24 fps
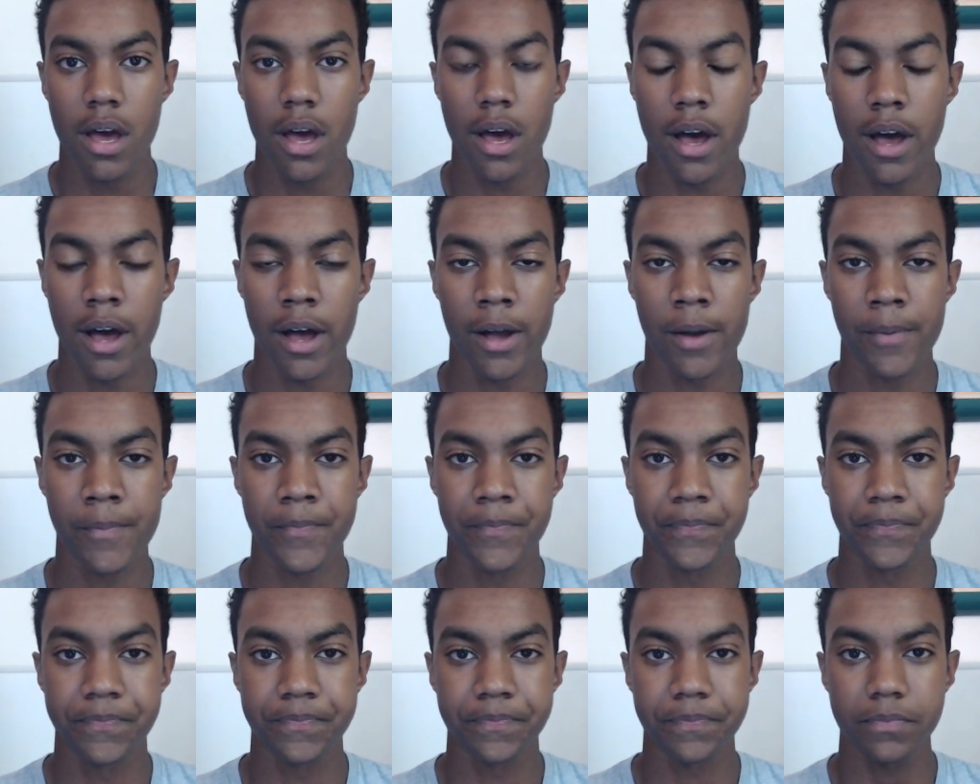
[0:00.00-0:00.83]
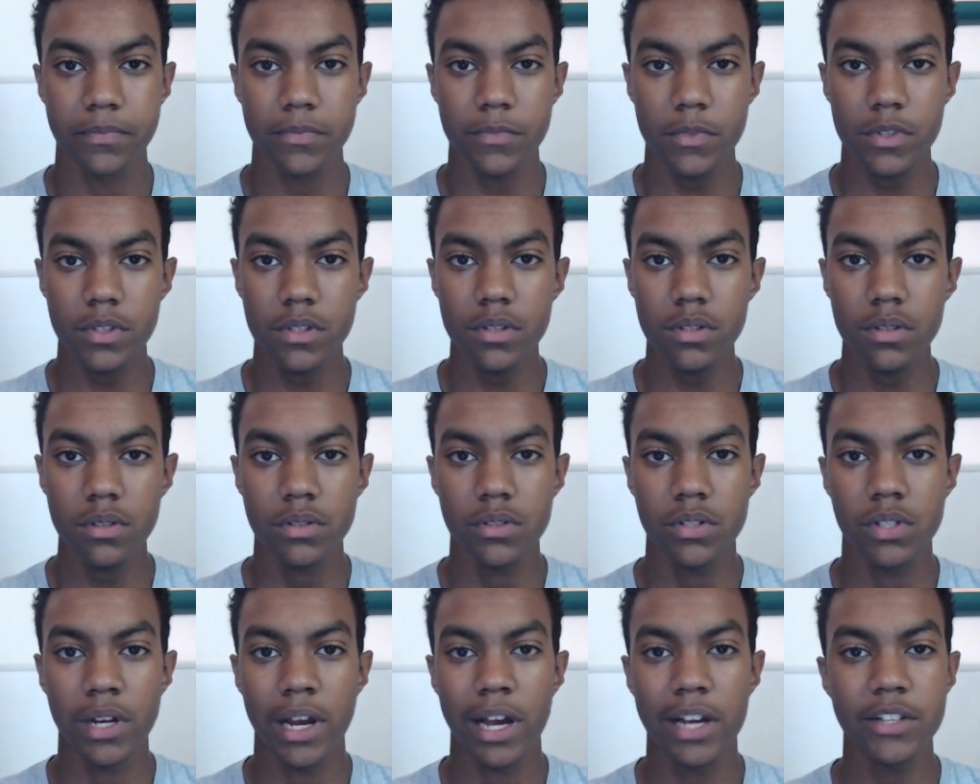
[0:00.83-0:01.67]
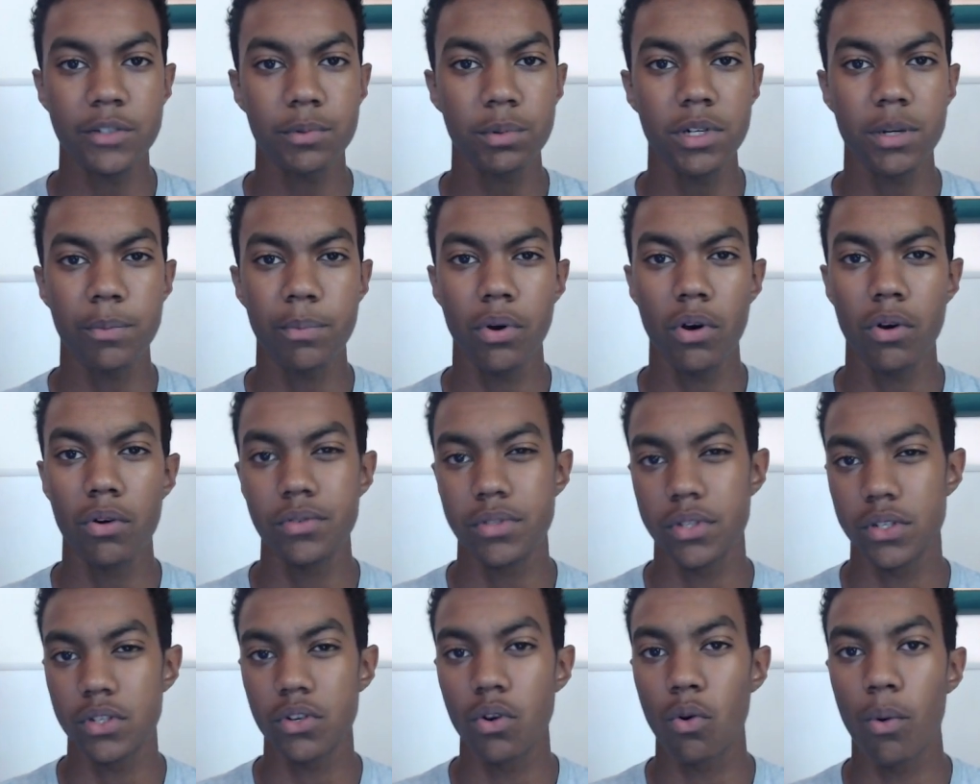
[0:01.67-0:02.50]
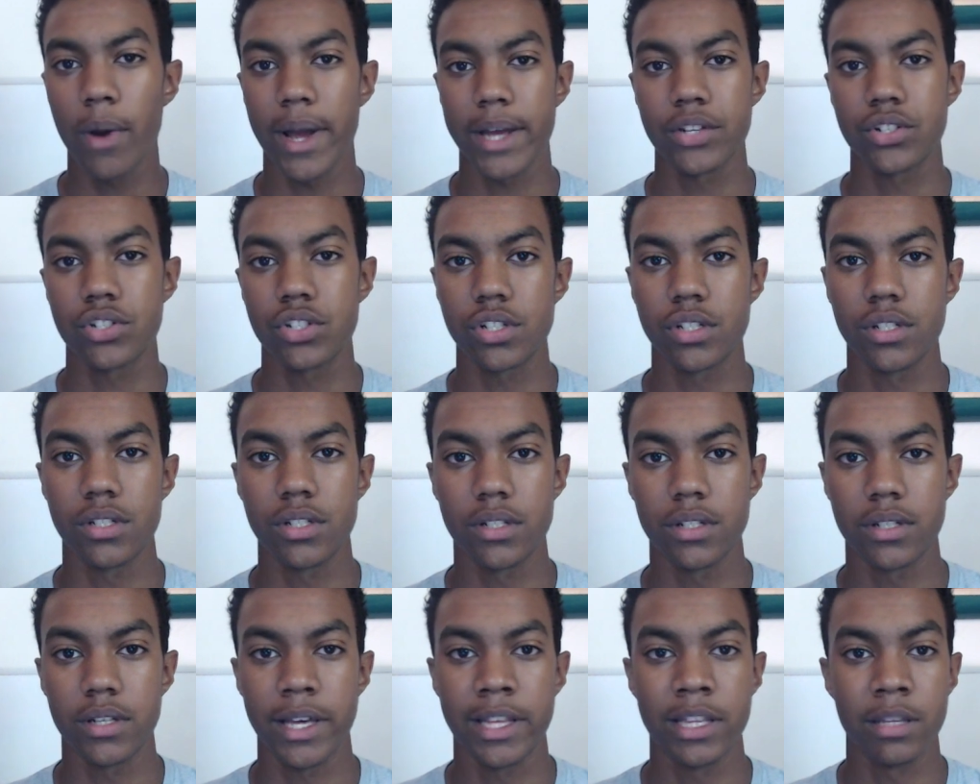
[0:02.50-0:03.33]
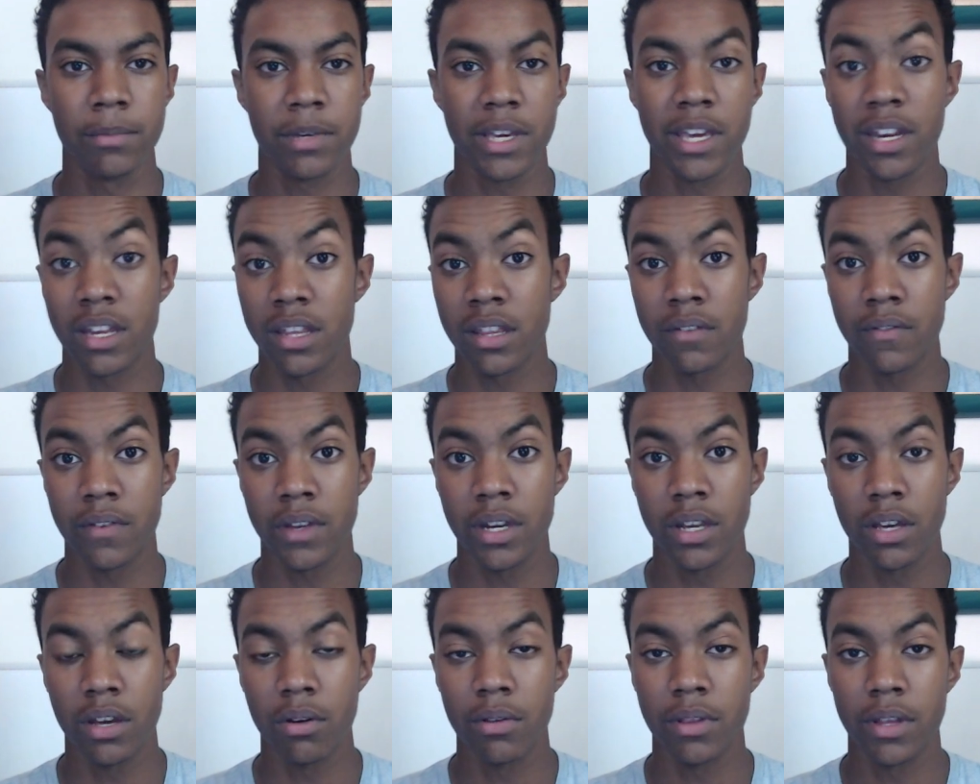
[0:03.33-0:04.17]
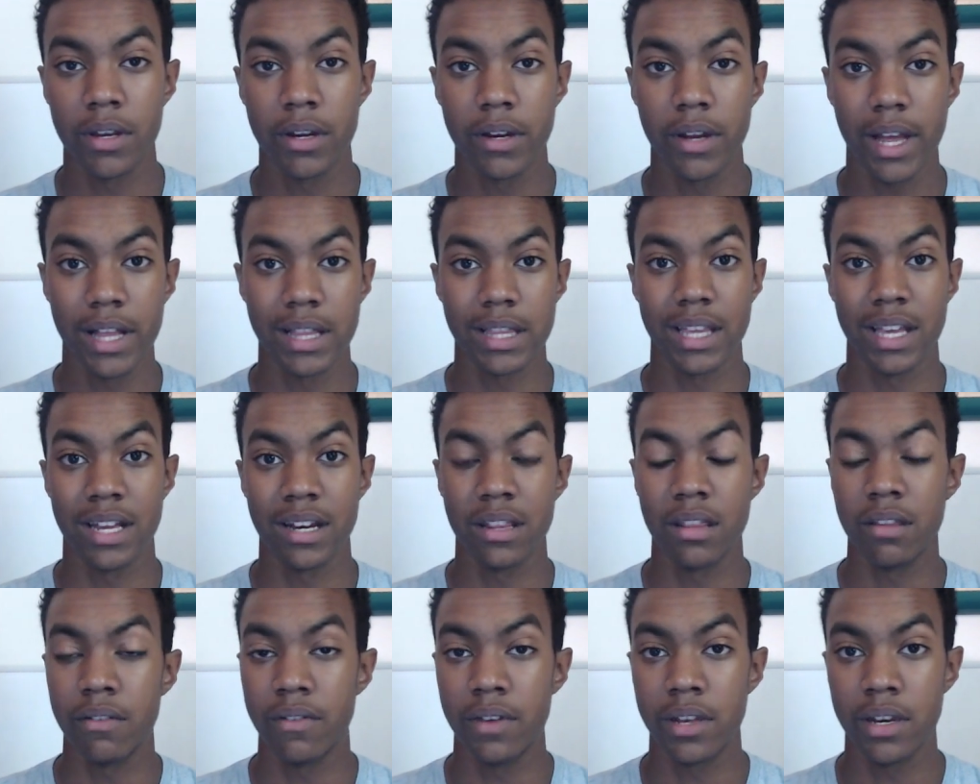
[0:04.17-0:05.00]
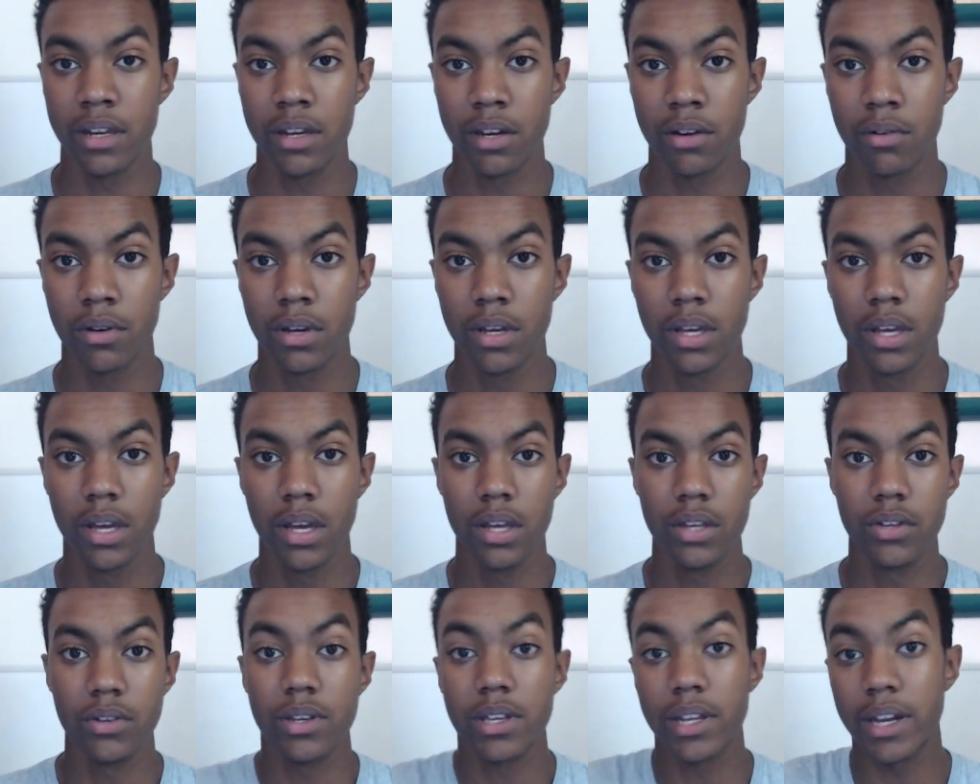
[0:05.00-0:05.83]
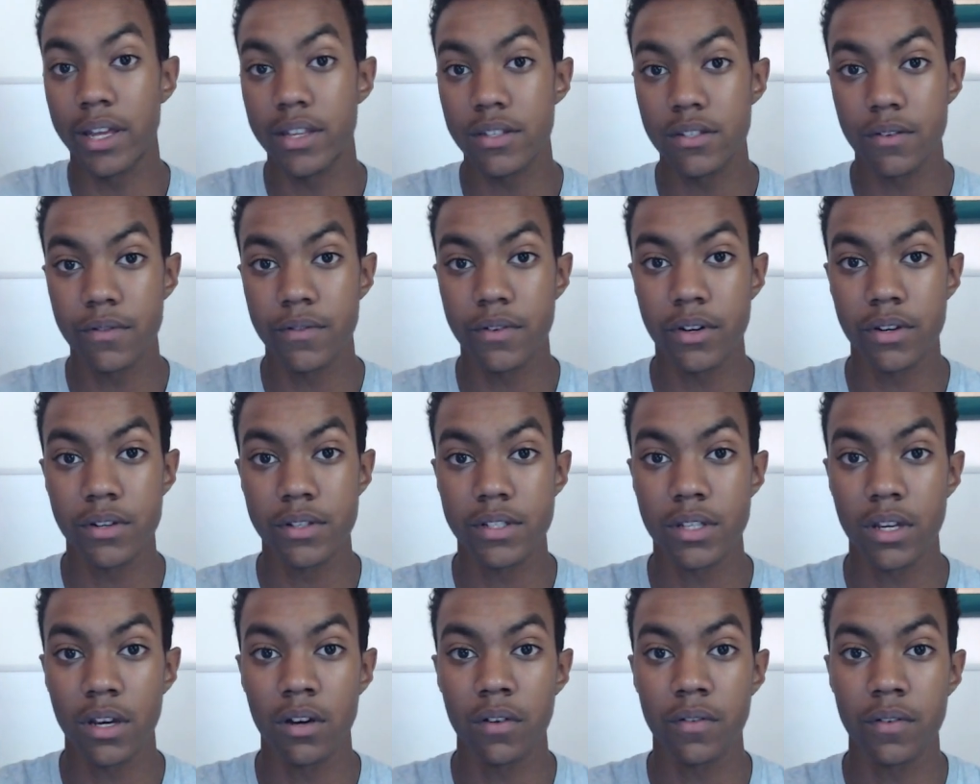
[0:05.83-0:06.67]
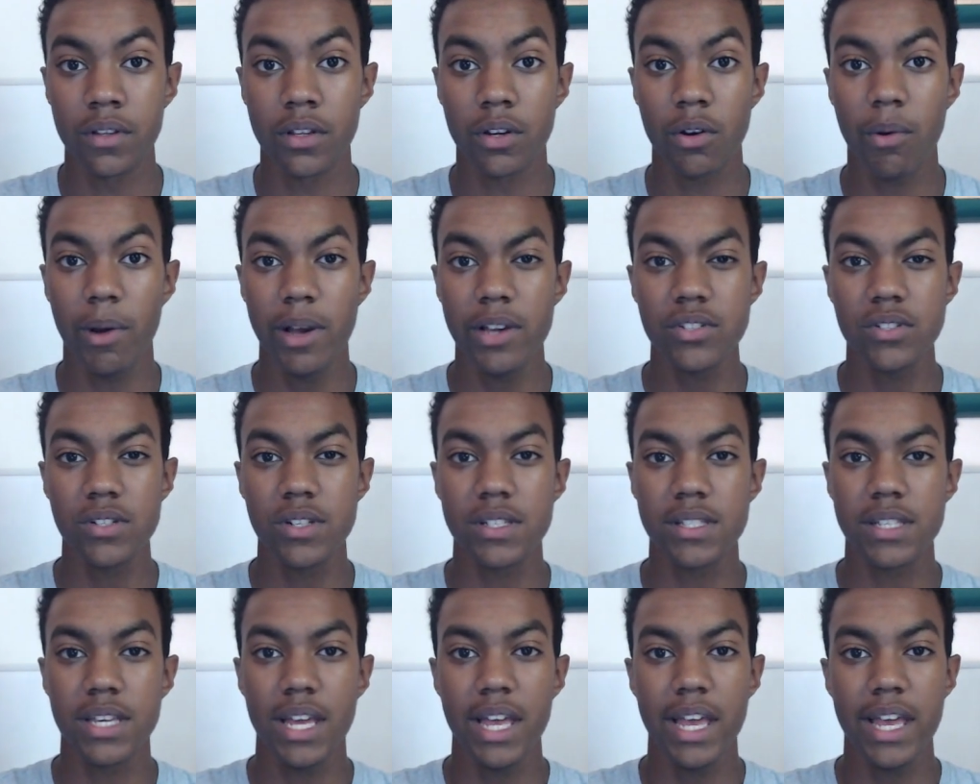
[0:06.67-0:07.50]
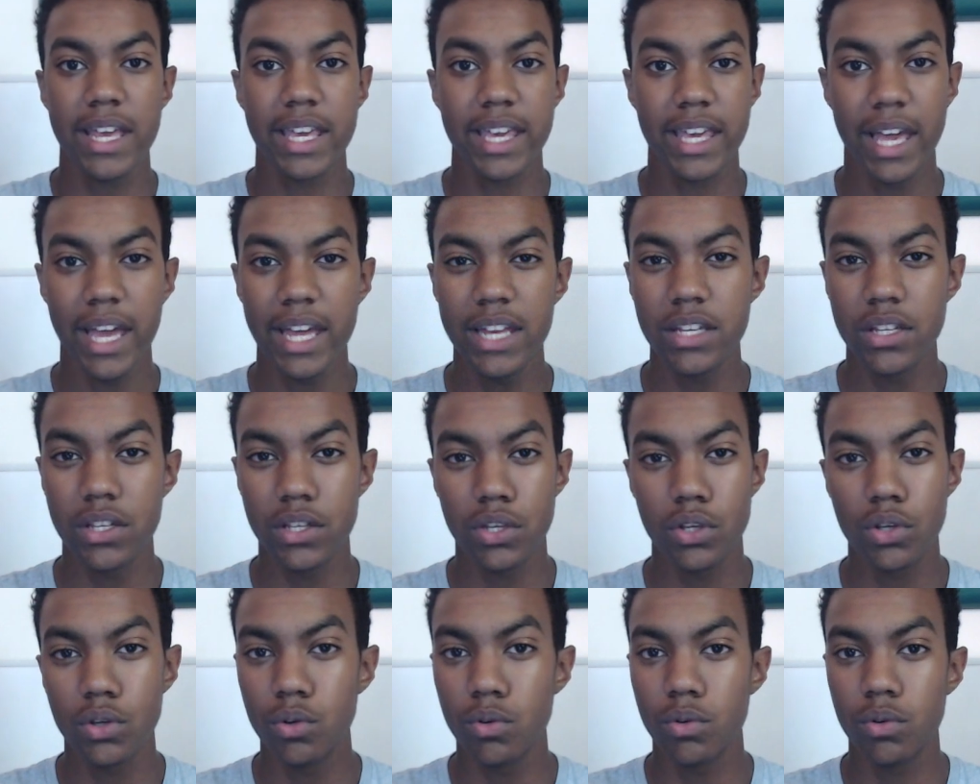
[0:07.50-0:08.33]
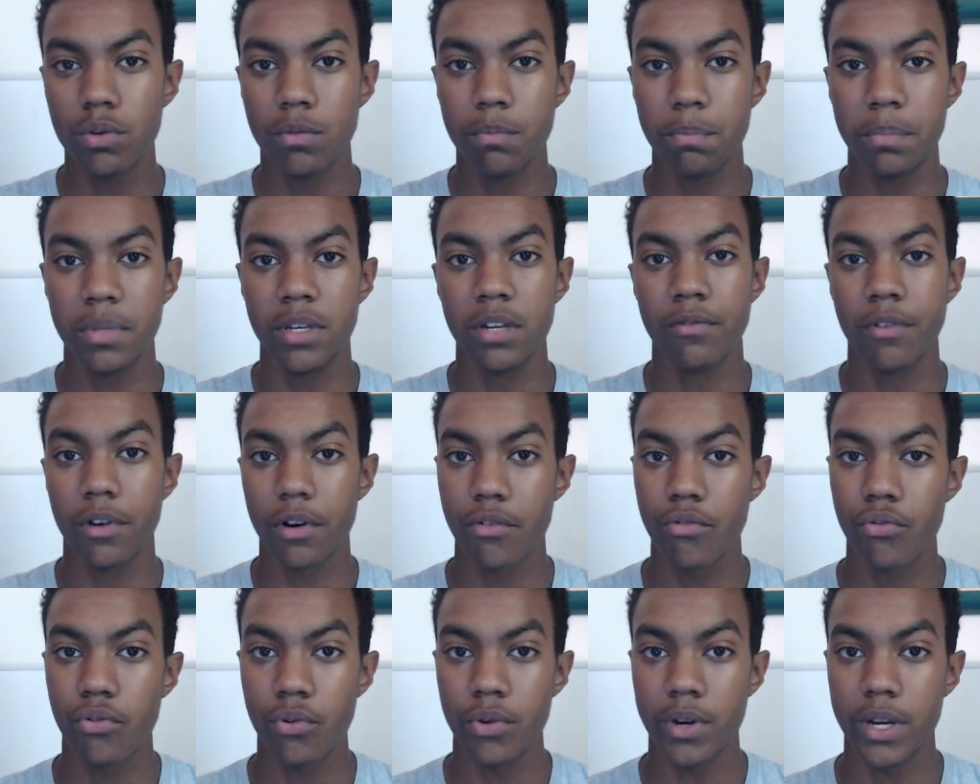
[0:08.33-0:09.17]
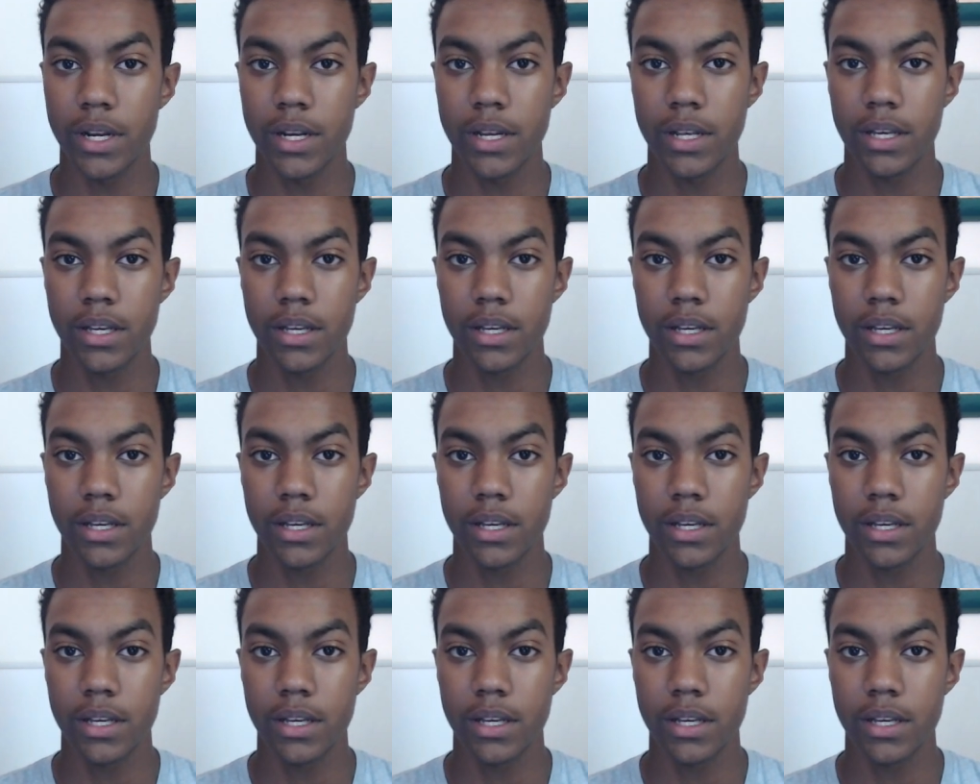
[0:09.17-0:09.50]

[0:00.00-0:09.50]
So now I just want to pose this question at the beginning of the video, and then at the end of the video, you can answer for yourself. And the question is, can you be recruited?